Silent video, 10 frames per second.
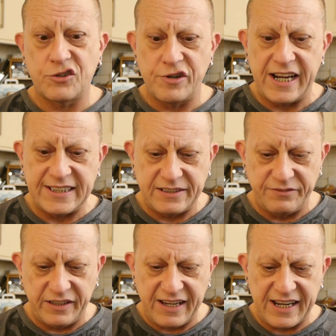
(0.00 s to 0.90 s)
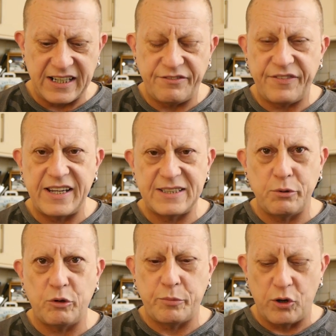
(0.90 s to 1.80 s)
creatively in a
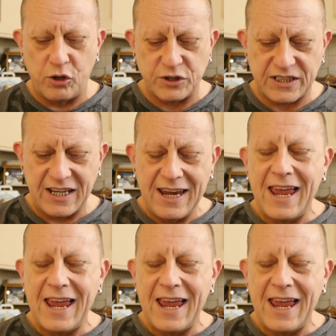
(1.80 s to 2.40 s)
Facebook post,